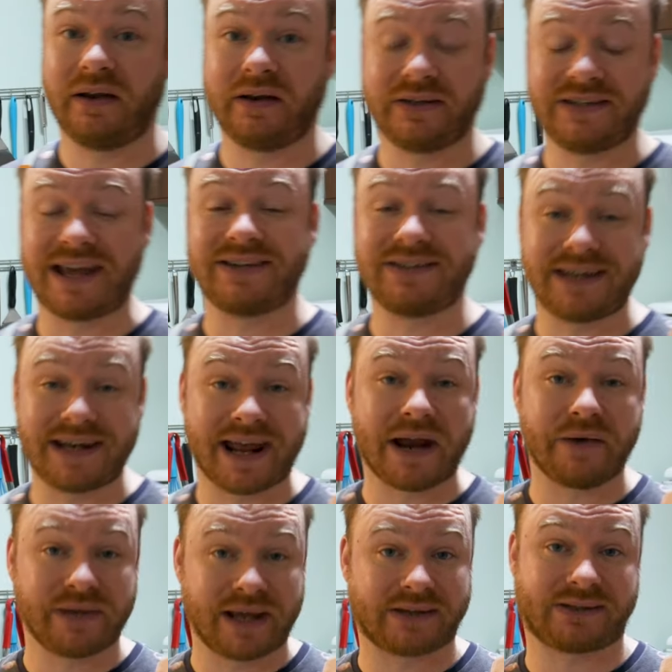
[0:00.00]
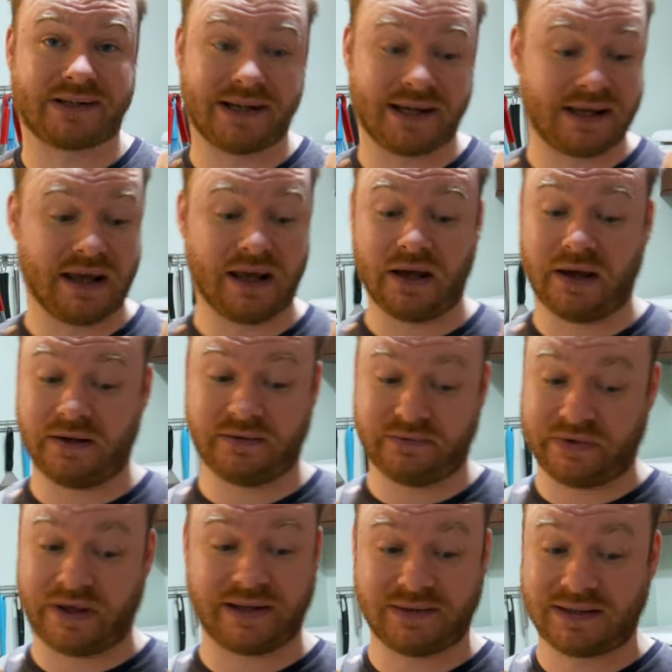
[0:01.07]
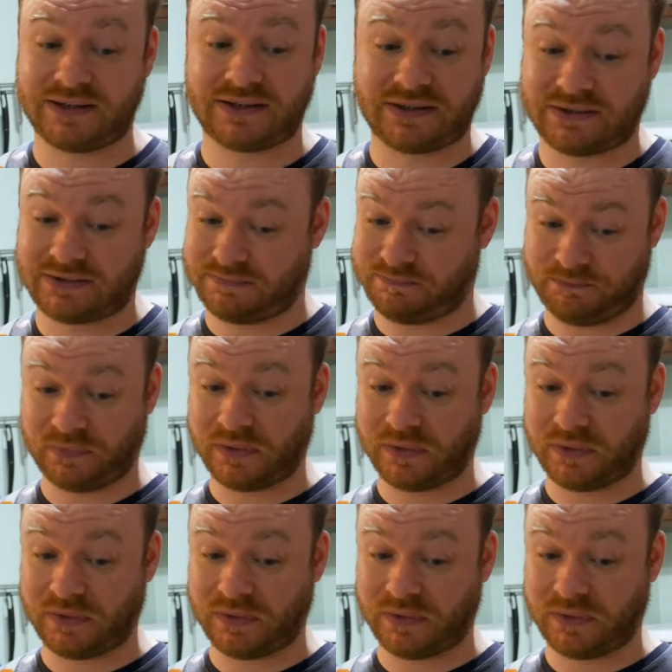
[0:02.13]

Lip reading: And I tested it out yesterday, like this is